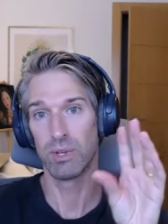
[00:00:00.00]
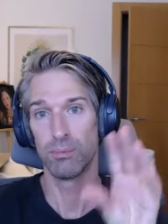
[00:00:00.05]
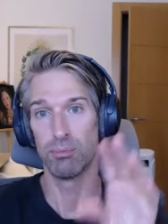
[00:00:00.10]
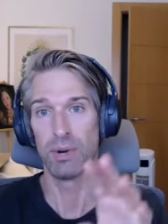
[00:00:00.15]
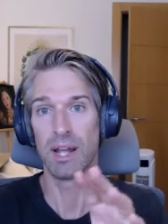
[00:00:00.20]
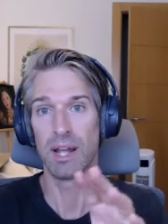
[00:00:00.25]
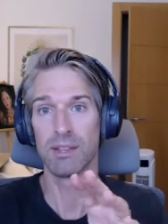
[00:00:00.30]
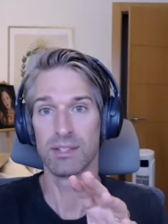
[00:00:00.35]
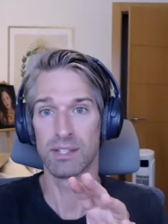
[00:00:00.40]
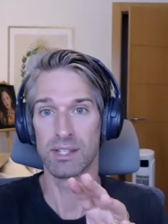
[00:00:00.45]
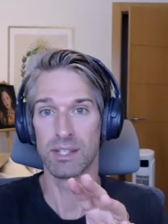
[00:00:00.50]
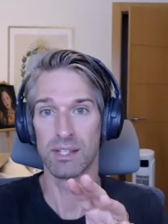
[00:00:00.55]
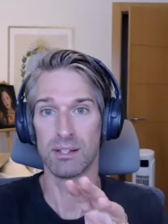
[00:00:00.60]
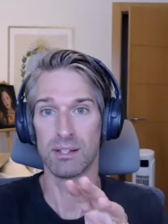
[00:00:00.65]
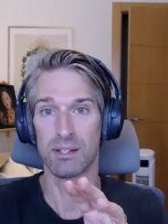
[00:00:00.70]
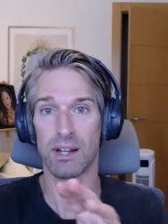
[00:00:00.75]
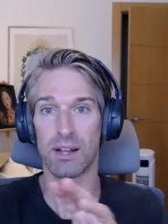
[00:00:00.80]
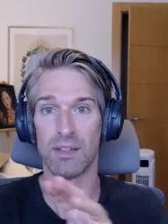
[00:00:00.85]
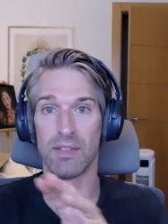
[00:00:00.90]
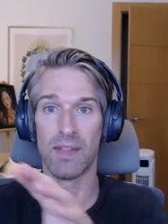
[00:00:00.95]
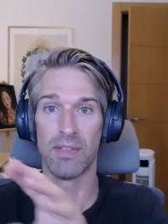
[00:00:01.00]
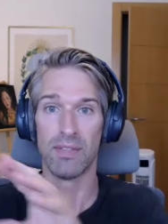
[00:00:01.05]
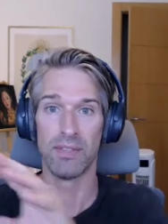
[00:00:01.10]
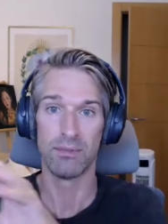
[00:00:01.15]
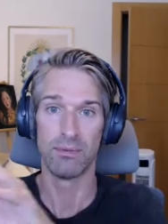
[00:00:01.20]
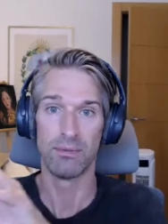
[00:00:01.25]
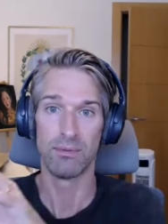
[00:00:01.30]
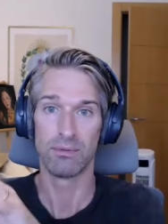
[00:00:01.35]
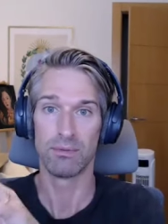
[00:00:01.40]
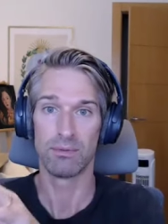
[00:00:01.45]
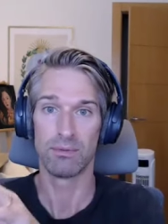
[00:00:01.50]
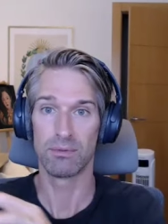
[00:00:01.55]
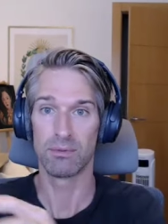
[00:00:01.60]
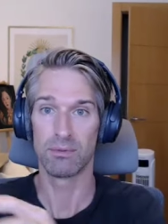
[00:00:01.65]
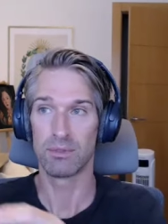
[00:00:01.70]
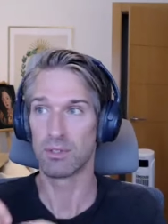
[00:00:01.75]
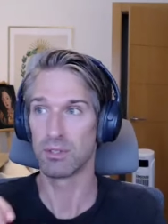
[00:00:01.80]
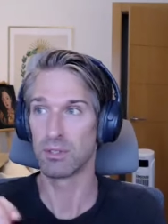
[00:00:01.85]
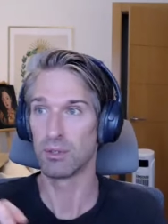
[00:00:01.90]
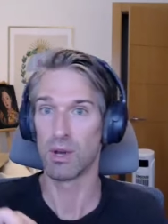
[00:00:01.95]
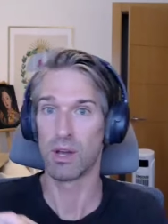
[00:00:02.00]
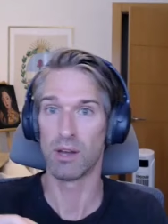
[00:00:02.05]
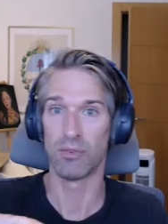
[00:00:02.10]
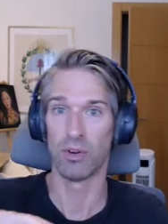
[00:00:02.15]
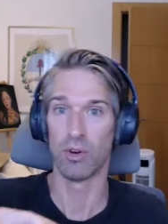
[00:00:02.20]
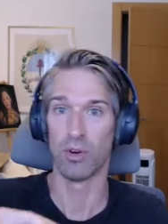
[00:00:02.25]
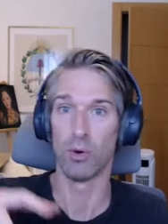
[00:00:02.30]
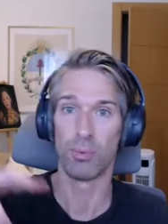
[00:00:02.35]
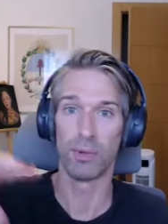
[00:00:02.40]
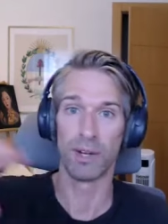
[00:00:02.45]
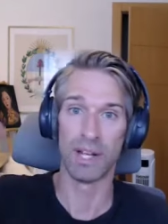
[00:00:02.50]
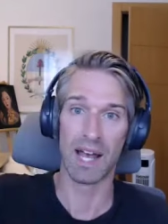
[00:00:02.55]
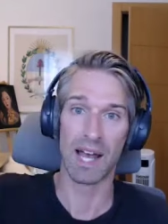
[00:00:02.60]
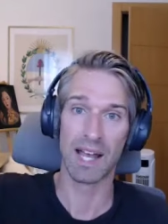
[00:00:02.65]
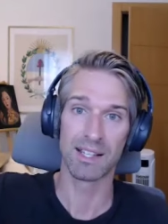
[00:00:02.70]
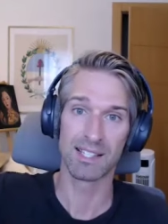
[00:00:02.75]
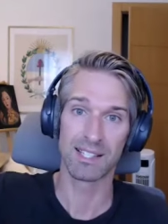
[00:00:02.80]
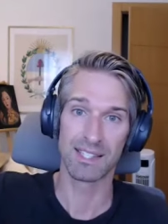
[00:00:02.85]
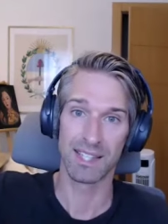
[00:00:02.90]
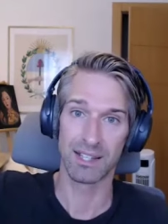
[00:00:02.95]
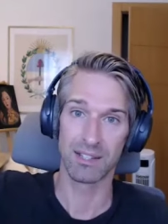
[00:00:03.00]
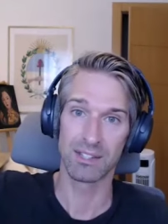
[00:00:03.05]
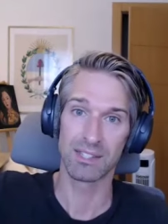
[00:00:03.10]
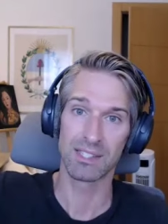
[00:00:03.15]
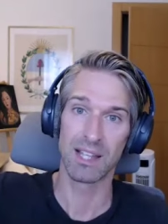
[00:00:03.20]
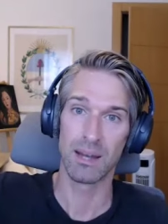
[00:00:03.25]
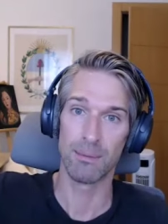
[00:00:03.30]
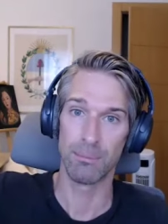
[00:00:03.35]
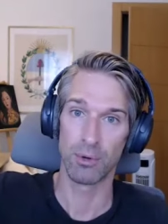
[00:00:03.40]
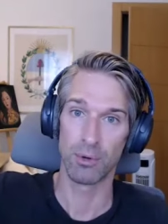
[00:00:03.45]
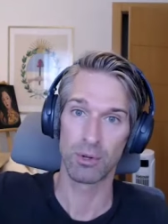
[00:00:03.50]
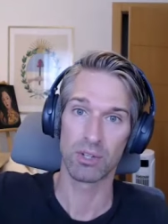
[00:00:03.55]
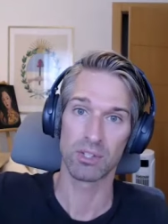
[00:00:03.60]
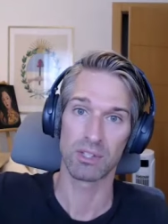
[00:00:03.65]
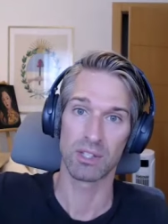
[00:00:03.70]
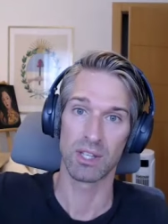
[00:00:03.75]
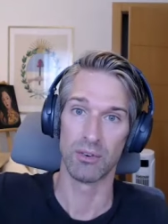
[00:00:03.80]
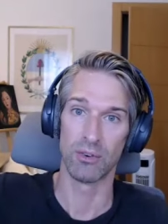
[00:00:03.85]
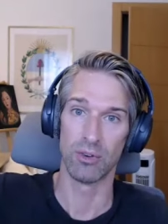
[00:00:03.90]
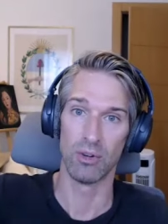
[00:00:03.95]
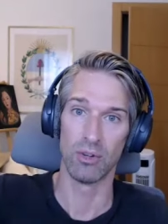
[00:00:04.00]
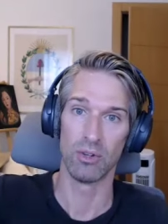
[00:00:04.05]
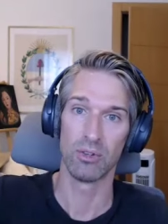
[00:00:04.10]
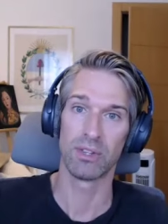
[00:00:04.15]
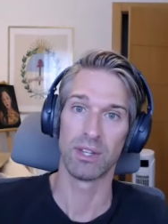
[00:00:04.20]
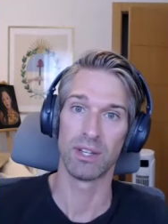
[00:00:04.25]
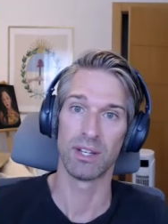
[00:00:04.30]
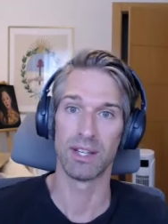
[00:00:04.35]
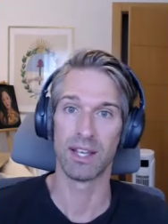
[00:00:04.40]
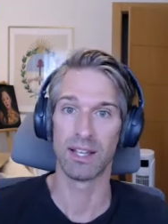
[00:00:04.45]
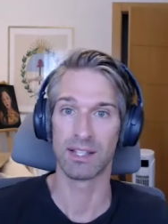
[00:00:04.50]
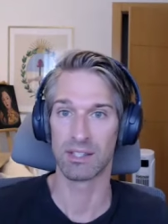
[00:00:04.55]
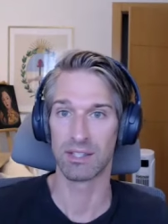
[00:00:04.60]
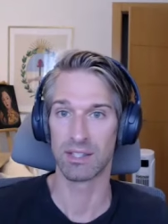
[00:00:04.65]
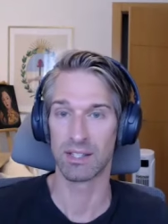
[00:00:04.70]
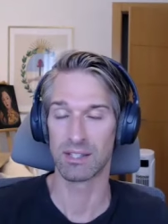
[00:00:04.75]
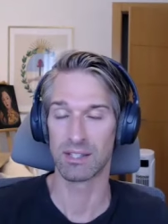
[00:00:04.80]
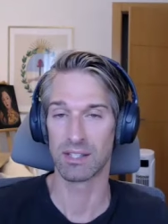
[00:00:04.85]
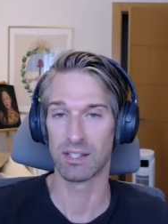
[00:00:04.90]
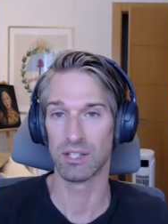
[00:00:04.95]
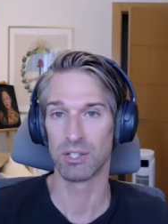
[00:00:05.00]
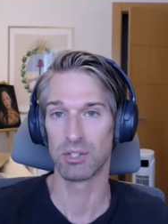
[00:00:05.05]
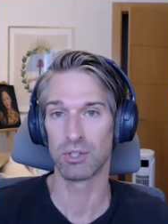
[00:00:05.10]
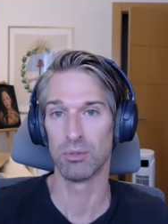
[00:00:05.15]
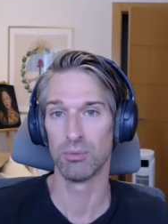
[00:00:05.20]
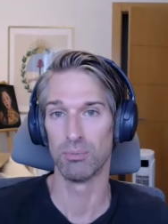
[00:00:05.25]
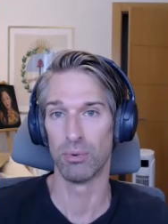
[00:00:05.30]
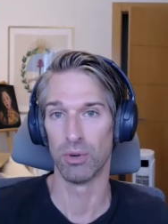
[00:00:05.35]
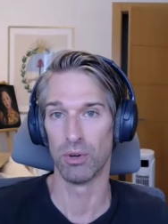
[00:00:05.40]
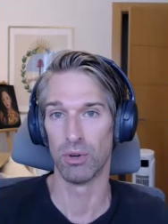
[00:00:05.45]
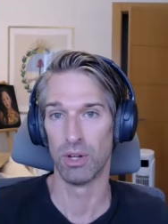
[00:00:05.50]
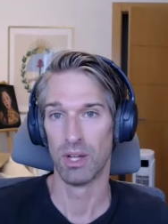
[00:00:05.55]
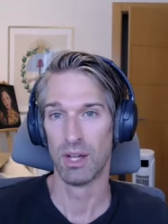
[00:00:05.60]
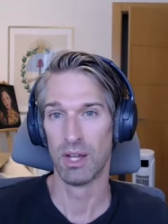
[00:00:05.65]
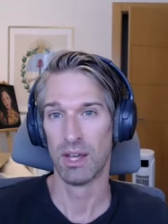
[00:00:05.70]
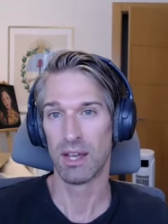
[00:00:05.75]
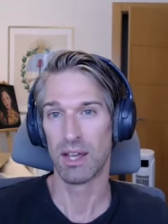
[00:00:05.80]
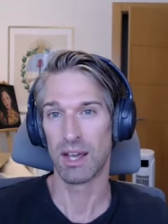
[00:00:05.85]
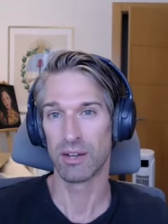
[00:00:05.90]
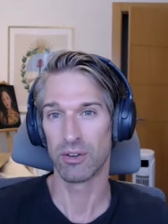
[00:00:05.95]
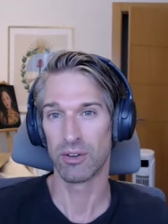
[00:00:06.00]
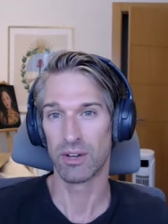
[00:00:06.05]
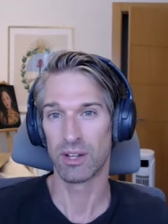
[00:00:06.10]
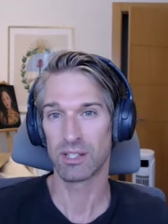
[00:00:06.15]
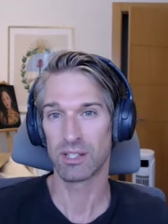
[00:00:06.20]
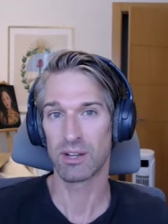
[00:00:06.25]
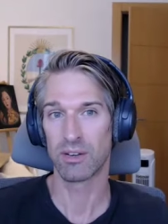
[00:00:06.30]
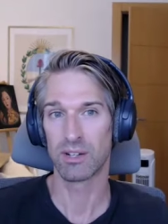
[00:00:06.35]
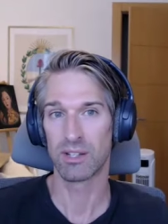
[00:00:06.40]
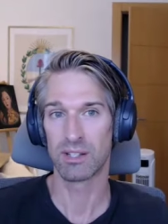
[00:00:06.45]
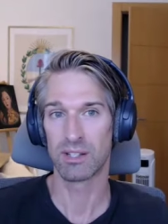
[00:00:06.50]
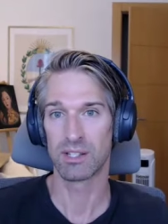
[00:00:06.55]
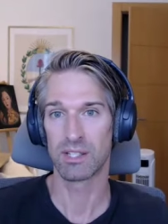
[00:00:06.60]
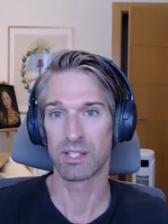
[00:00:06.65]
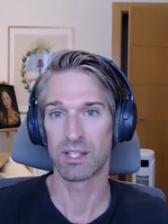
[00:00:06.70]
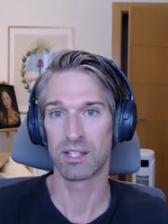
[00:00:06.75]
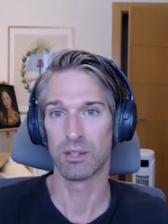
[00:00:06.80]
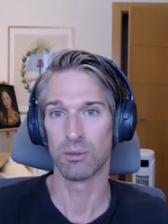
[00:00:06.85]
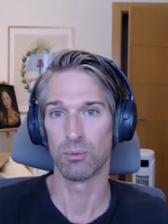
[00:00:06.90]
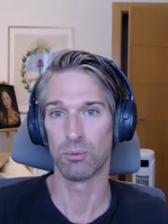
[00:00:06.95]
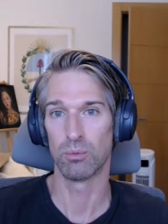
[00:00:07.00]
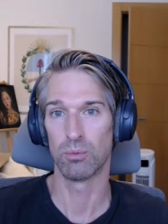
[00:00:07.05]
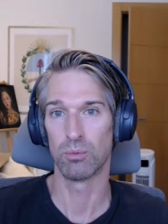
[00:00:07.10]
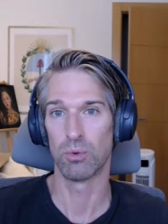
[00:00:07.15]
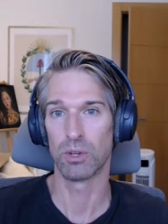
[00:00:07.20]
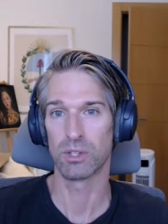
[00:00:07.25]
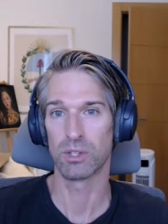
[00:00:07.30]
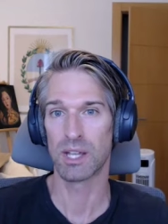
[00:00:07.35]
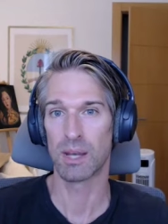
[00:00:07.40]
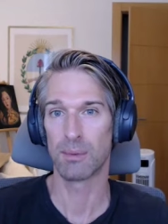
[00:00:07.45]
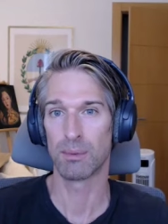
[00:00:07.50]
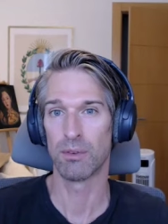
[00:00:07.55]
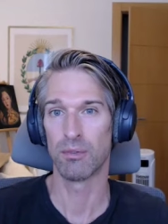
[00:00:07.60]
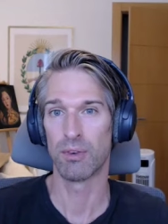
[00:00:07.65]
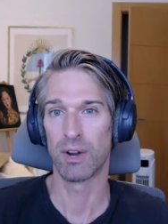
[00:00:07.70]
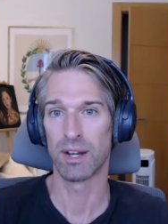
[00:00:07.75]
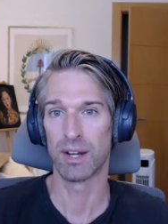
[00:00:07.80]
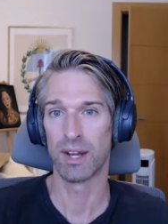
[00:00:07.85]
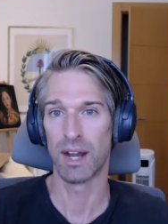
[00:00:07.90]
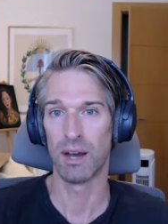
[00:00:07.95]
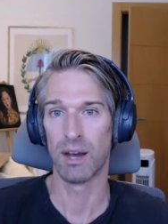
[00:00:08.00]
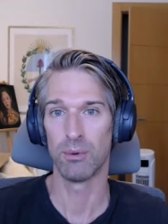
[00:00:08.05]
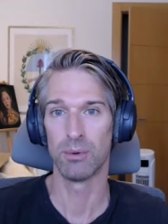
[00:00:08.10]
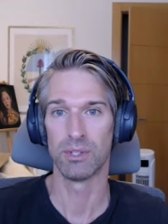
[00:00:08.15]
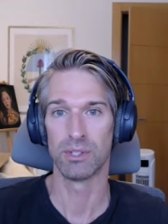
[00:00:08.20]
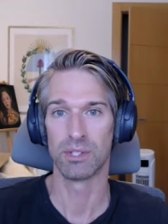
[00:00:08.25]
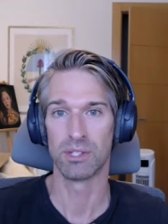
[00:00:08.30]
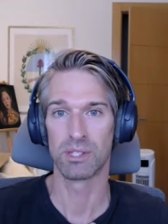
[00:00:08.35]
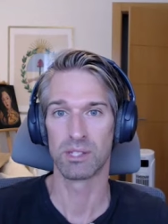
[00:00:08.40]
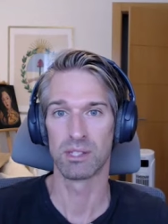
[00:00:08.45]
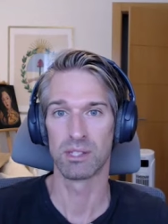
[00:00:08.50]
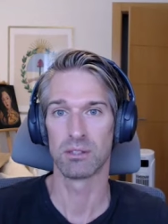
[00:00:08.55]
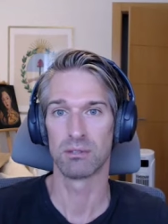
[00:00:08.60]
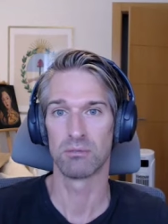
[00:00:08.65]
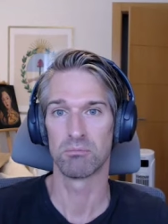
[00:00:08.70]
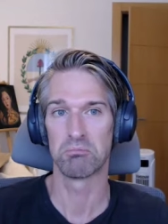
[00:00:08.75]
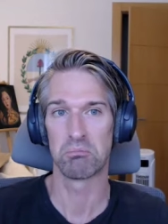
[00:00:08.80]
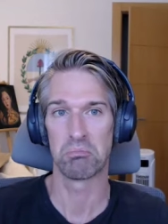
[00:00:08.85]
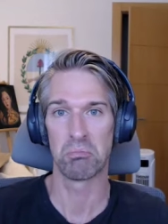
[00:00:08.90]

rebrands it and then whoever OpenAI sells that book as their own, then yes, I think that's an issue. But I don't necessarily see that what's happening right now is